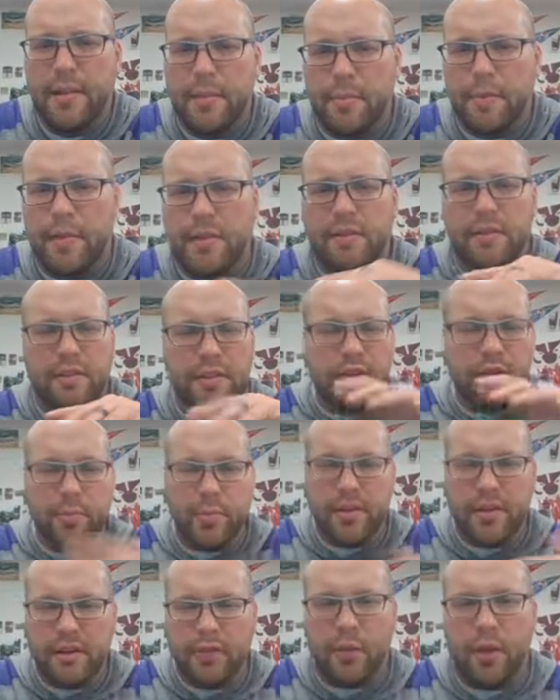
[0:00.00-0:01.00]
But little
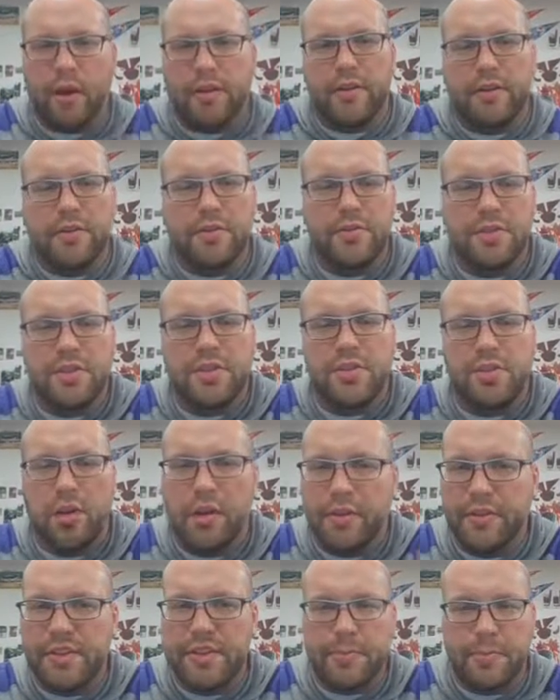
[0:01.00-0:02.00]
bit of water usage,
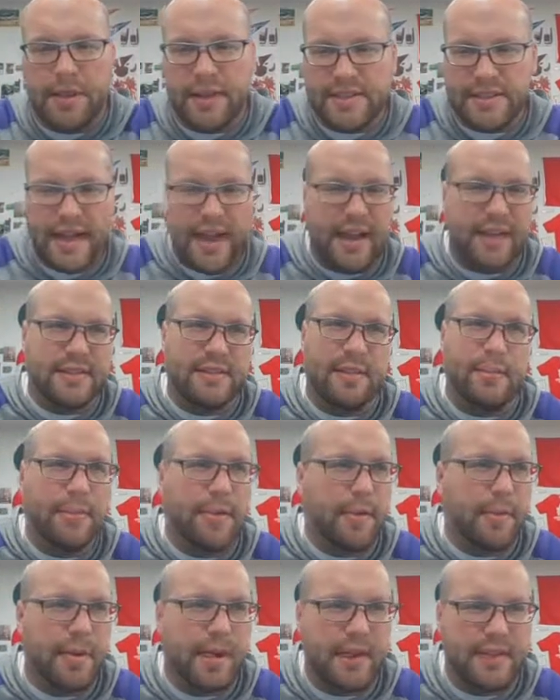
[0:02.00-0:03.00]
all these spikes has to
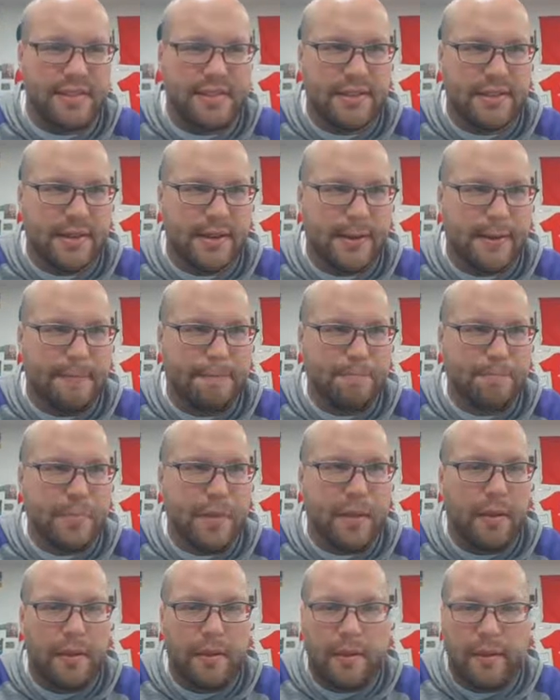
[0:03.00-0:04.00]
be a passing time.
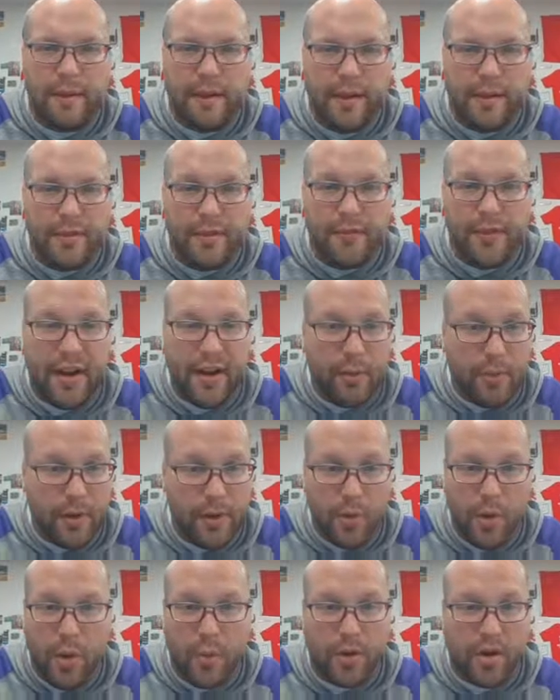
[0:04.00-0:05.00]
And the final
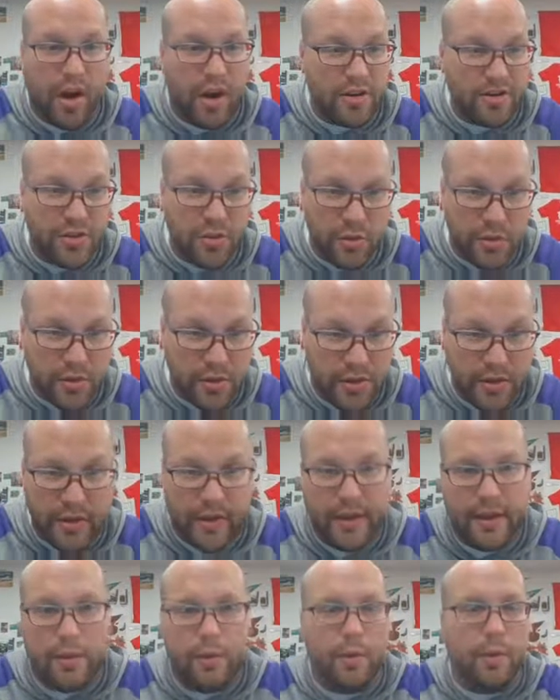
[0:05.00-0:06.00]
one, what would our school look
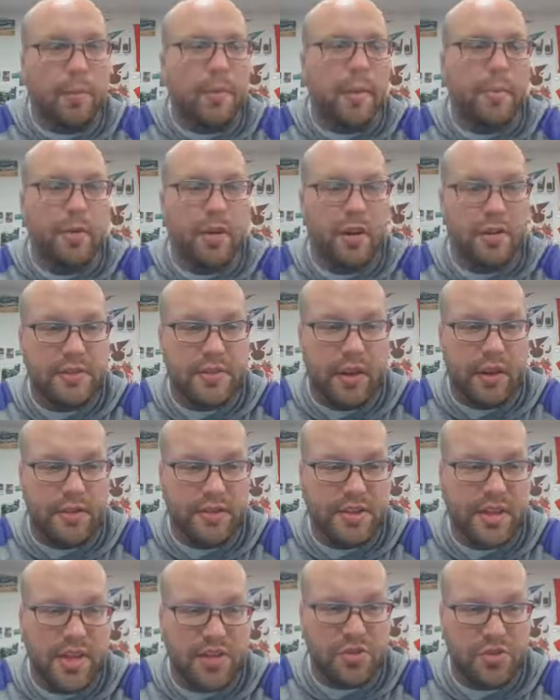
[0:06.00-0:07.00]
like? Well, remember our
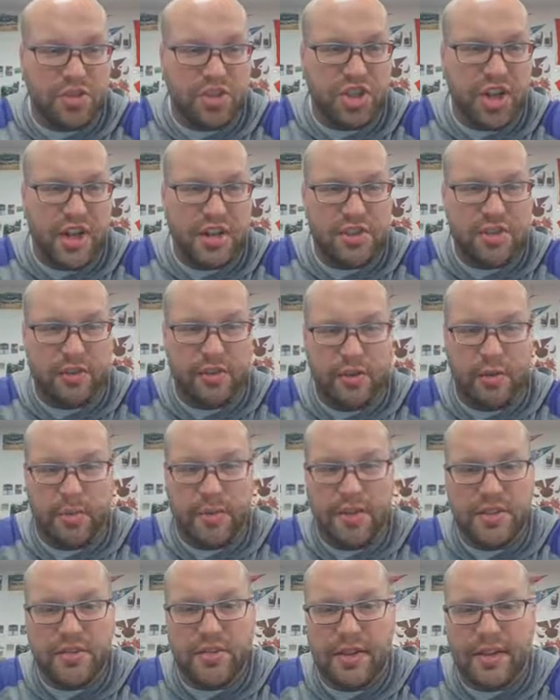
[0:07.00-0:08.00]
schedules changed a little
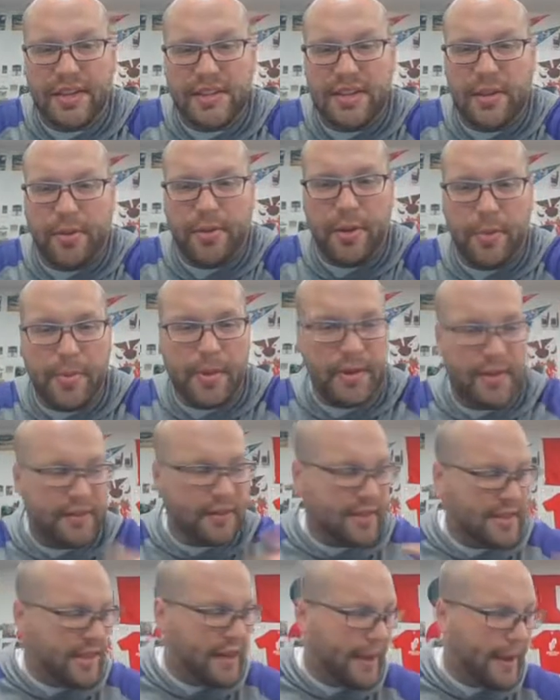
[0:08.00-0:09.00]
bit, so I guess that would depend on
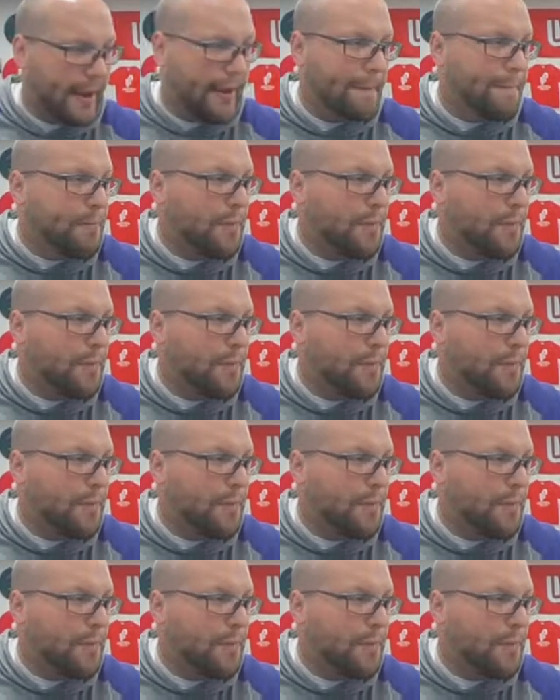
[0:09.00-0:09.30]
the day.